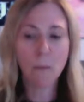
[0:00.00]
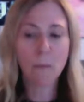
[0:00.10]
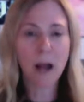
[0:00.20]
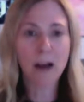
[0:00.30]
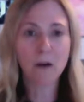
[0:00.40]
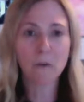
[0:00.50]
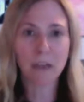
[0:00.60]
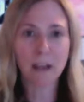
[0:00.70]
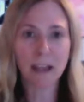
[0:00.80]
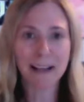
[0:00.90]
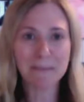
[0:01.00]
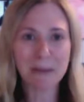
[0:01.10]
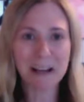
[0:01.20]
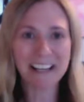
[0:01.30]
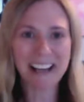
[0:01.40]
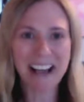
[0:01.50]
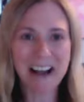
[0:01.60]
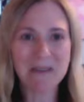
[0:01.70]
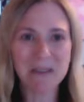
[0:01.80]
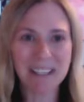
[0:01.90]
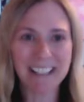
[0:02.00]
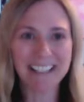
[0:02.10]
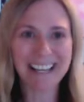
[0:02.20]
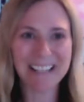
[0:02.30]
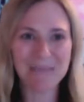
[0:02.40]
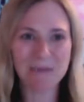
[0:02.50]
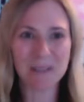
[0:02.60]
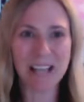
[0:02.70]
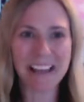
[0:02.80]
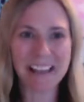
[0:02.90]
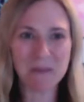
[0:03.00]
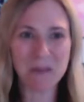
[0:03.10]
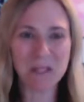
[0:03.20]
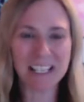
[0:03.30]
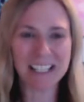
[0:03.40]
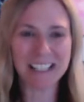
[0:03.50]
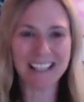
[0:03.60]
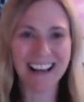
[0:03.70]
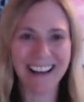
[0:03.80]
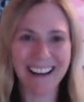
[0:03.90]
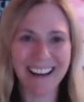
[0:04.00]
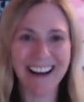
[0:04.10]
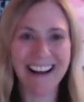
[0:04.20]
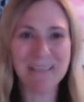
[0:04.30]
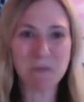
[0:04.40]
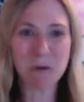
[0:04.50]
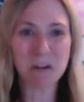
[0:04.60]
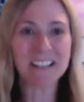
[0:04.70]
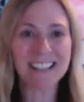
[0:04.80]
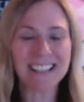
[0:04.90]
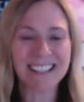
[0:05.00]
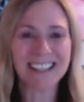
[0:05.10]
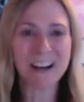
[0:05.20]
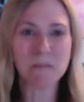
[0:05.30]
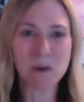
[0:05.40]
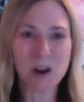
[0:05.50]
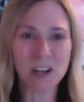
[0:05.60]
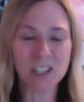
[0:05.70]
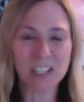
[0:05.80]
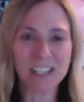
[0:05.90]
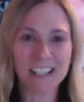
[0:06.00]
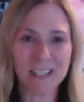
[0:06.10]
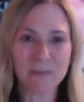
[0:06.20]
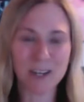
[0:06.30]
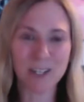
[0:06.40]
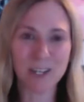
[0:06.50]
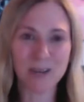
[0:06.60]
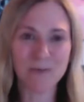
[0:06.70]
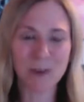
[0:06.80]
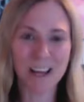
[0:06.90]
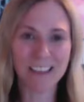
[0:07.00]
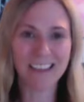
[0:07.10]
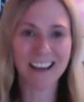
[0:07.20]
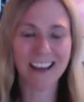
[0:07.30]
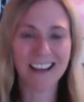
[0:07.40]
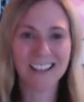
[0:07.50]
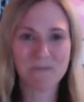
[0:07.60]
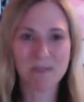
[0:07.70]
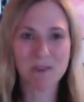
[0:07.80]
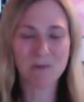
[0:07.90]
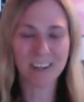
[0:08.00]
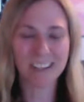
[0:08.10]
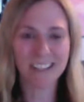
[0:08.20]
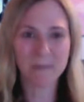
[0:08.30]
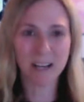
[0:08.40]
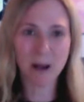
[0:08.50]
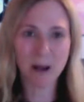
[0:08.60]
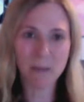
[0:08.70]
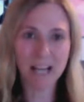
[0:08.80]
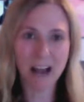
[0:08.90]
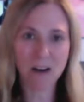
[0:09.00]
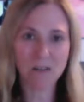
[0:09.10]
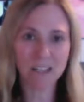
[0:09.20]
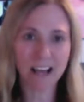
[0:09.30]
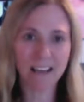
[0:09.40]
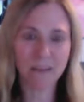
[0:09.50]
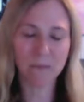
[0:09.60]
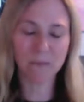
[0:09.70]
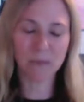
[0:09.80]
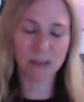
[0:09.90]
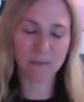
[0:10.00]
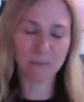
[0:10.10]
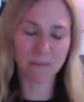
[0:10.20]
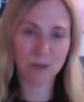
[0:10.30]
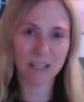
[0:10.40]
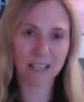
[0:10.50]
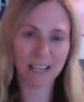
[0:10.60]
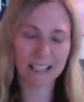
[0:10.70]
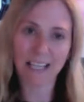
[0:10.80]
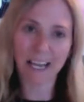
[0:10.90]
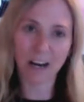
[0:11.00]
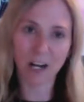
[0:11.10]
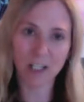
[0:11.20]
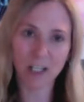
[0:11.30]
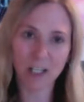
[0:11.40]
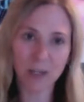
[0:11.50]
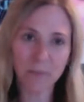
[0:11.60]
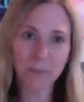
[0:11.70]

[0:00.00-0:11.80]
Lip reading: But I don't think anybody nowadays will say that music is unimportant to their production, especially with some of the work that's been coming out and the music as a character.